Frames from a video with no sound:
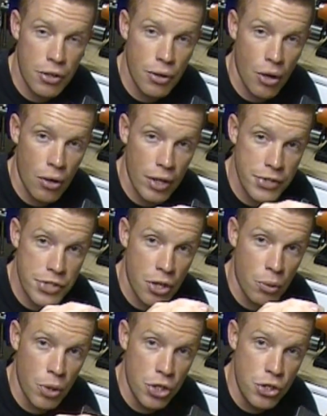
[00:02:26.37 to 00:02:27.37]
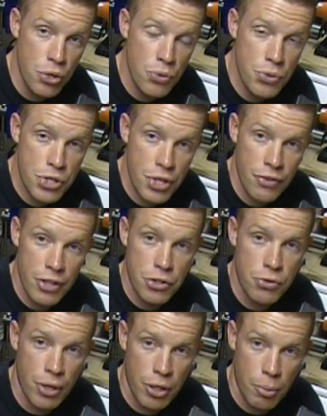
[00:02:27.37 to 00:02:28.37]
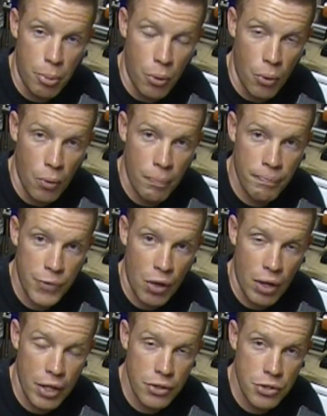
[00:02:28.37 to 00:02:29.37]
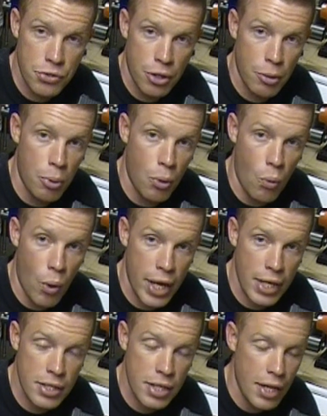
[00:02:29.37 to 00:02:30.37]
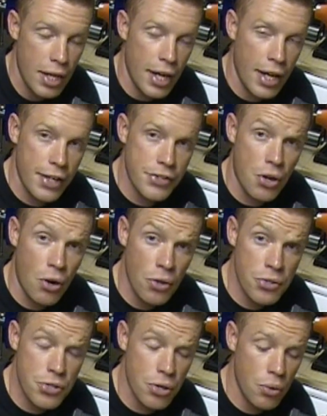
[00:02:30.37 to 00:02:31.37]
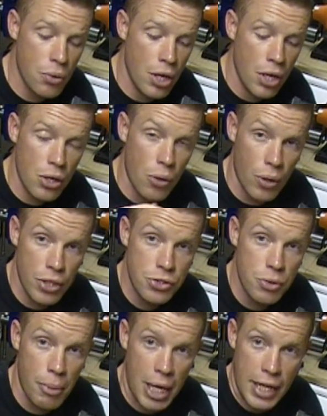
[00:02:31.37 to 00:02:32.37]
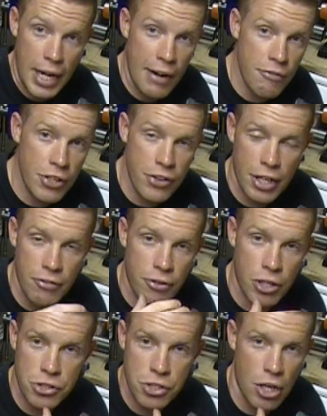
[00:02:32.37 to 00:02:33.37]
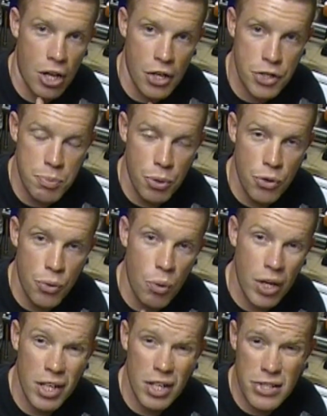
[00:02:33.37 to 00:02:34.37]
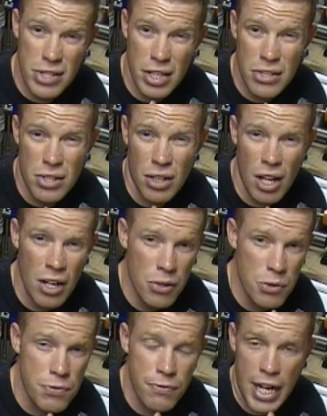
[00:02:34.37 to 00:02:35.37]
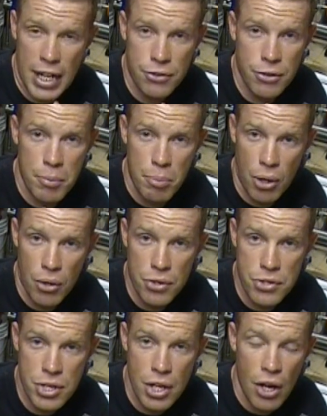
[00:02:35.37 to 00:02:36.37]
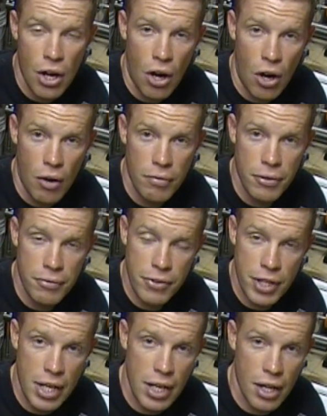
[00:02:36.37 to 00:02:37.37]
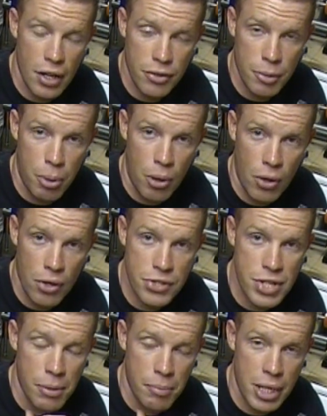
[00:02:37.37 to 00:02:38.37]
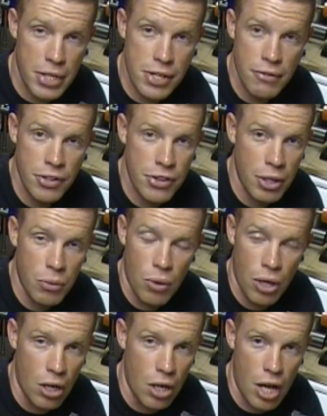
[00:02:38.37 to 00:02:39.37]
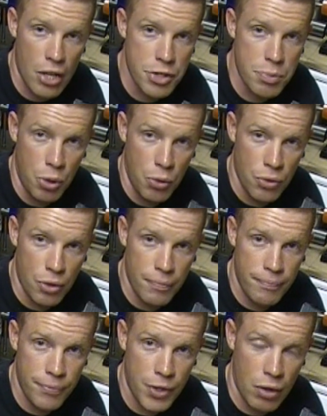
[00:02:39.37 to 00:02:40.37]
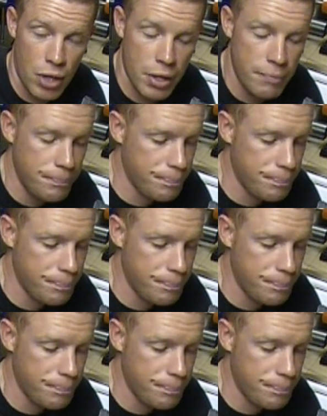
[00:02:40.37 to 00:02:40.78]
or it's going to reduce the trigger pull all right, the trigger pull weight, and it's also going to make everything function a lot smoother. What it does, it gets a lot of those factory burrs off of the, uh, the parts, and it makes everything run a lot smoother, all right?